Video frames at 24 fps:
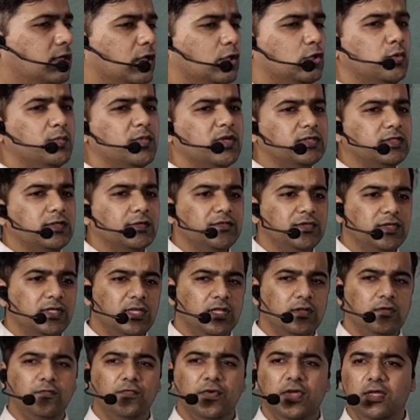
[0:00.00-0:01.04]
Now you must have
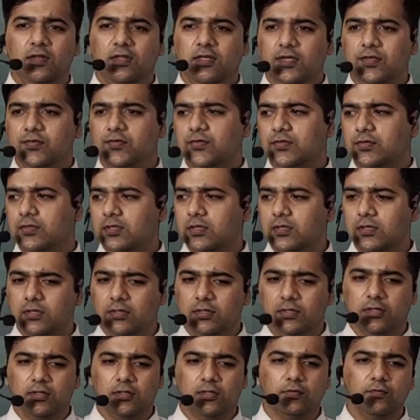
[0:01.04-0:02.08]
seen in various
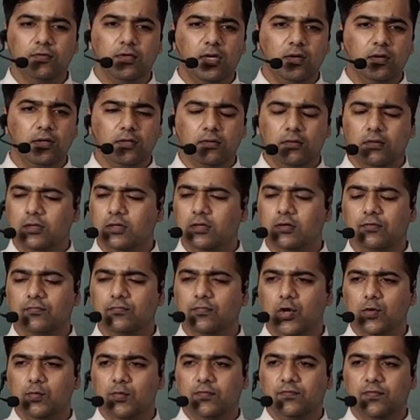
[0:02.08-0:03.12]
form